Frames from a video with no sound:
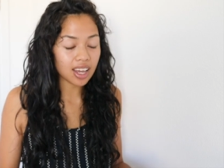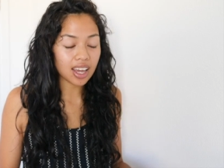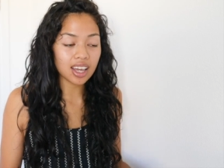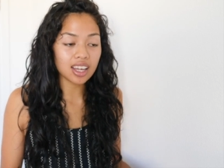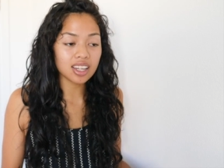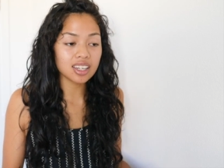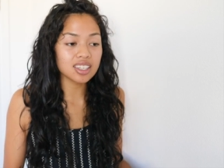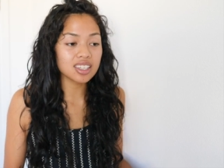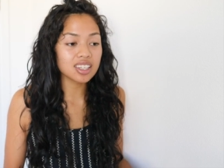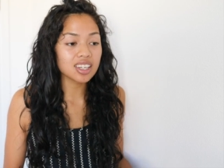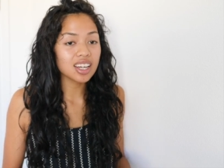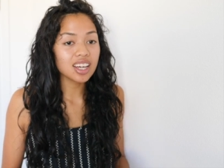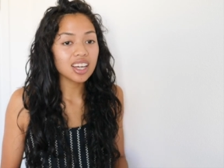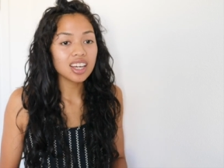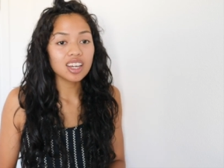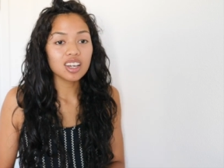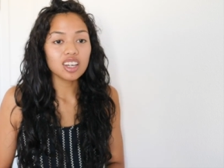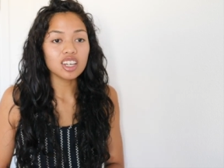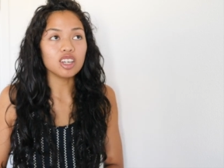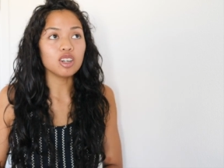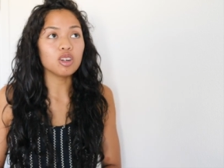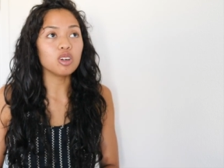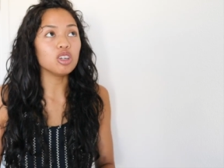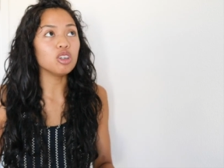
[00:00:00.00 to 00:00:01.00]
And
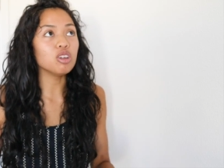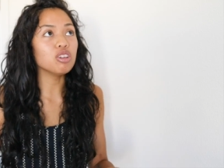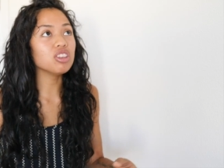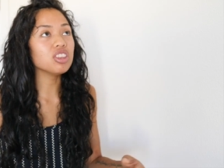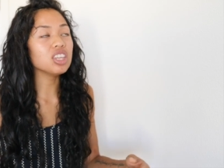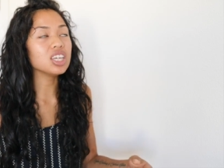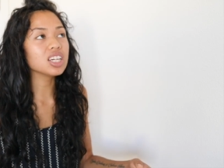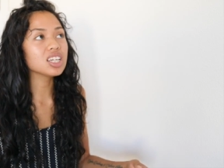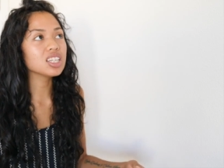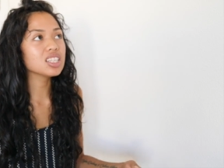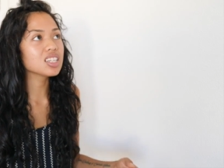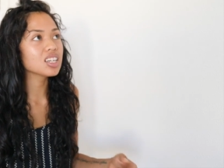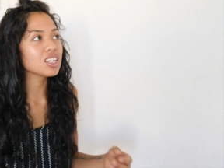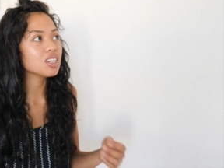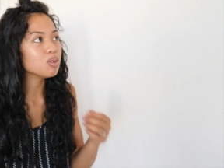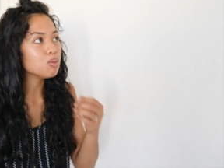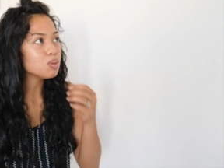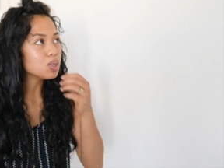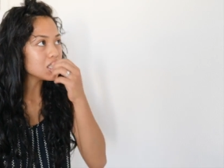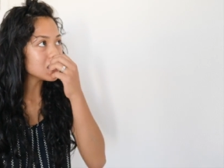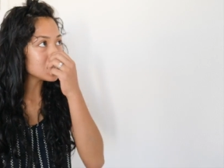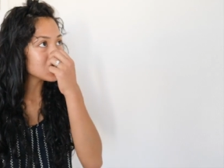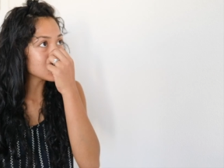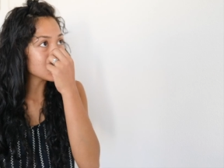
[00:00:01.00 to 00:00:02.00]
you know, you think it's going to
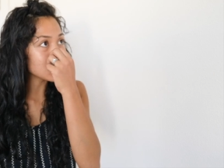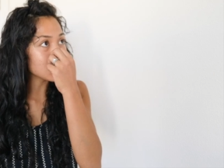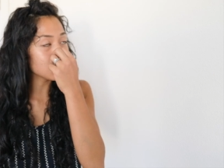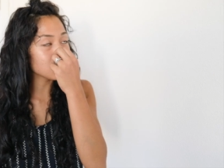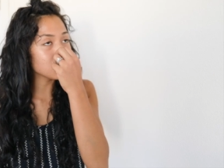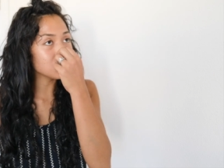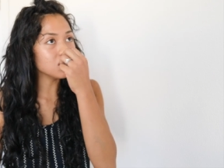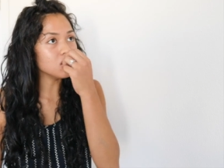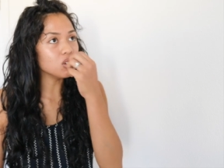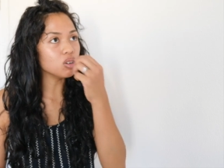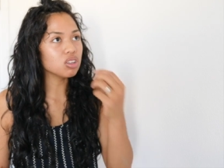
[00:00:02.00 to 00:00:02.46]
be scary.